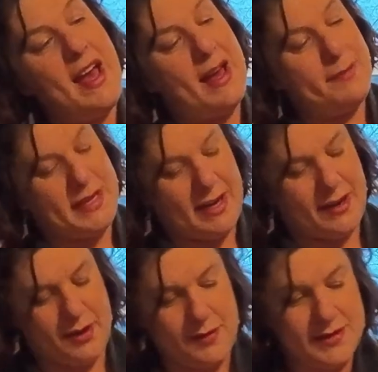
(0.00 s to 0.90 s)

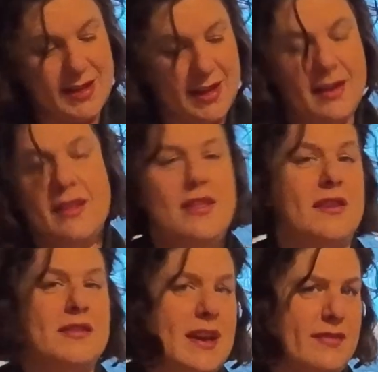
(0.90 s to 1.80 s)
habaneros.
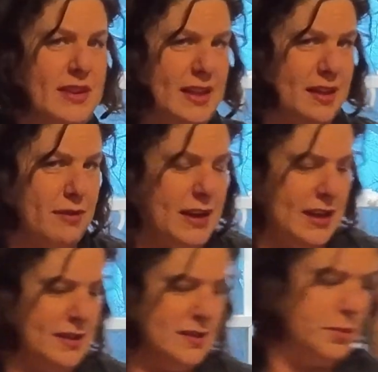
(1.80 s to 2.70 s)
They're definitely ready to